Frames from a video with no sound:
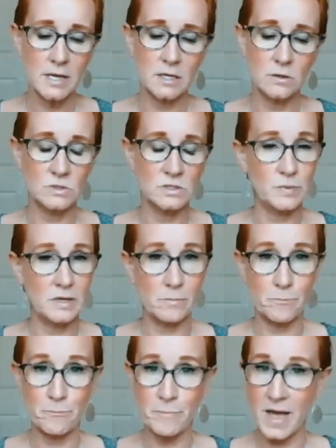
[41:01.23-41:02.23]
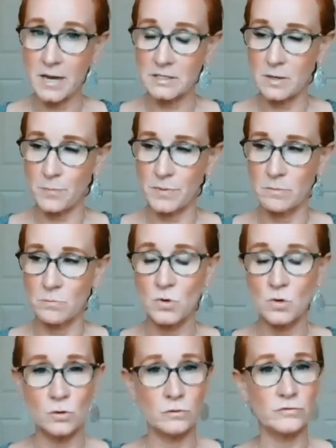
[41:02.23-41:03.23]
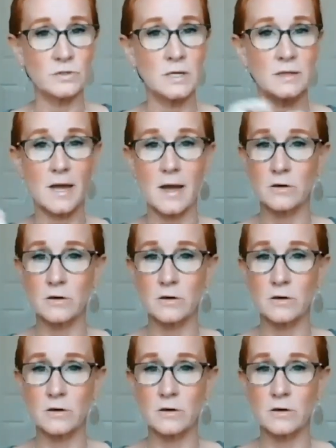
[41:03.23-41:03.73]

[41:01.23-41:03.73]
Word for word: he was being packed up and moved. The